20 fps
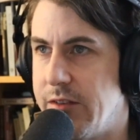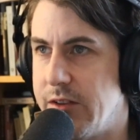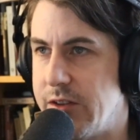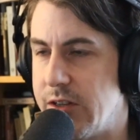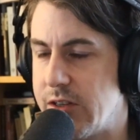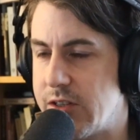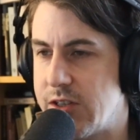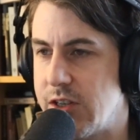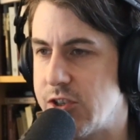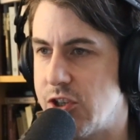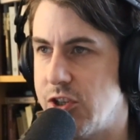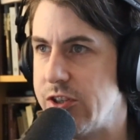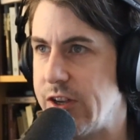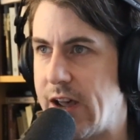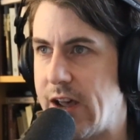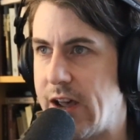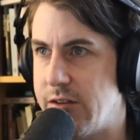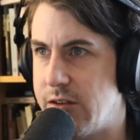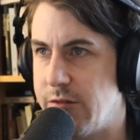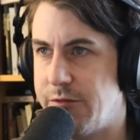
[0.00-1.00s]
the decision
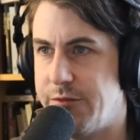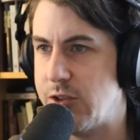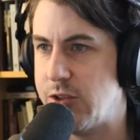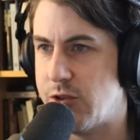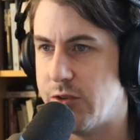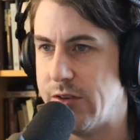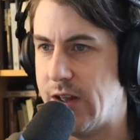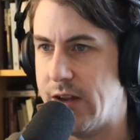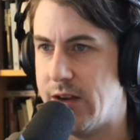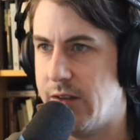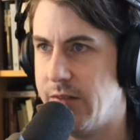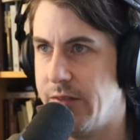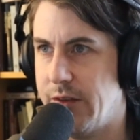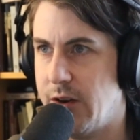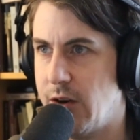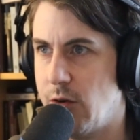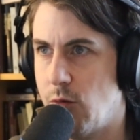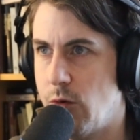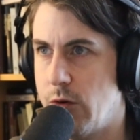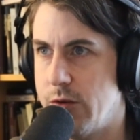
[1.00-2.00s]
to feature that in
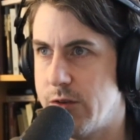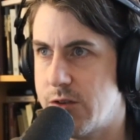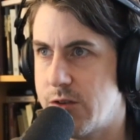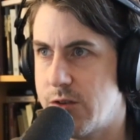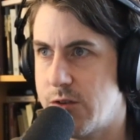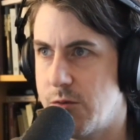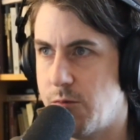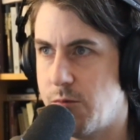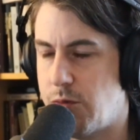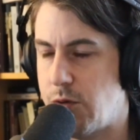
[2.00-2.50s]
there was